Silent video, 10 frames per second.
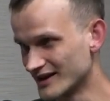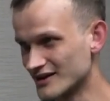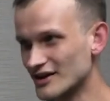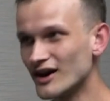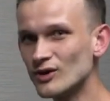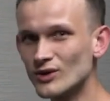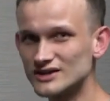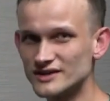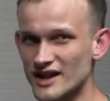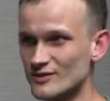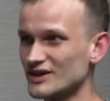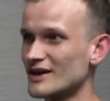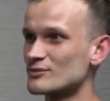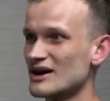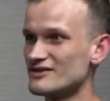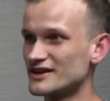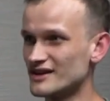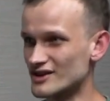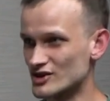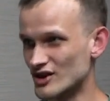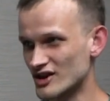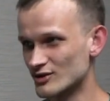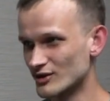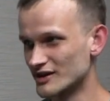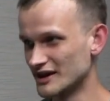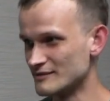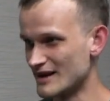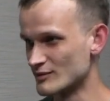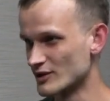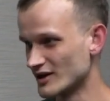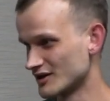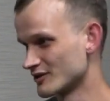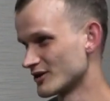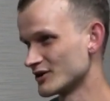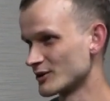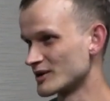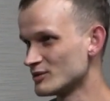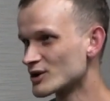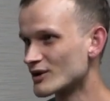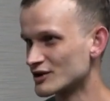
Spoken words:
And a hot wallet is when that private key is just stored in memory on your computer,